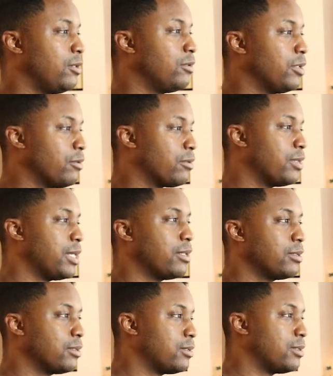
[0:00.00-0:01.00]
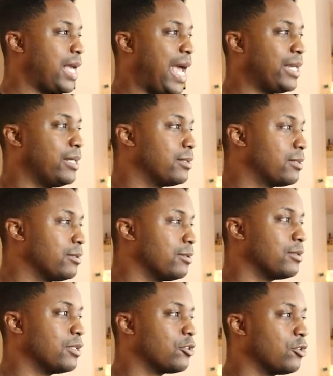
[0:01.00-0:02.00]
little things adding to
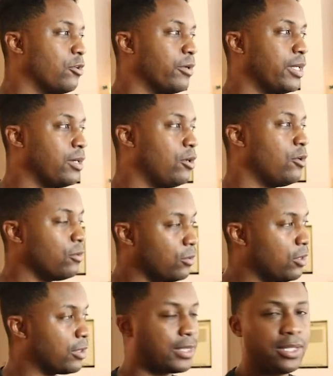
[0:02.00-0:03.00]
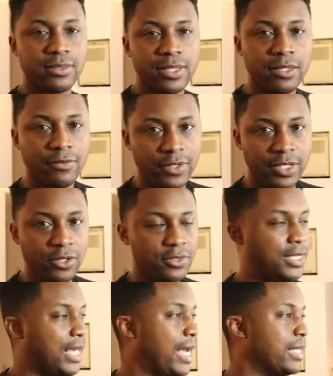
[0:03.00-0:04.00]
the story. Oh, look, there's other videos
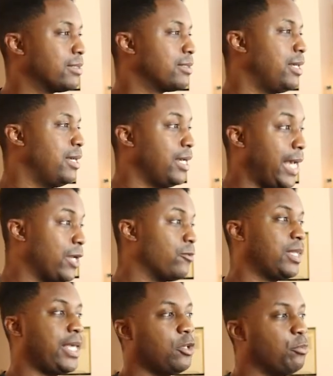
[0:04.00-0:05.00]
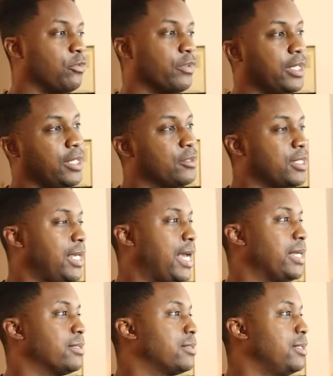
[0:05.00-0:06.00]
he has and relatable videos he
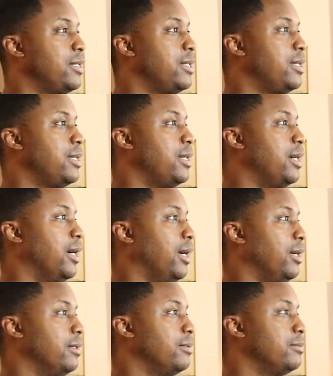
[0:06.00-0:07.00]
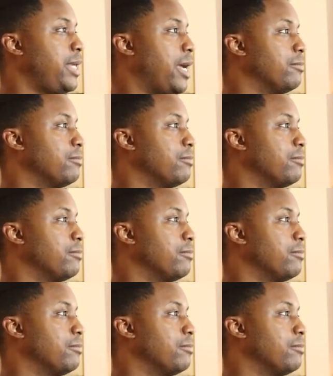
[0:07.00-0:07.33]
has. Yeah,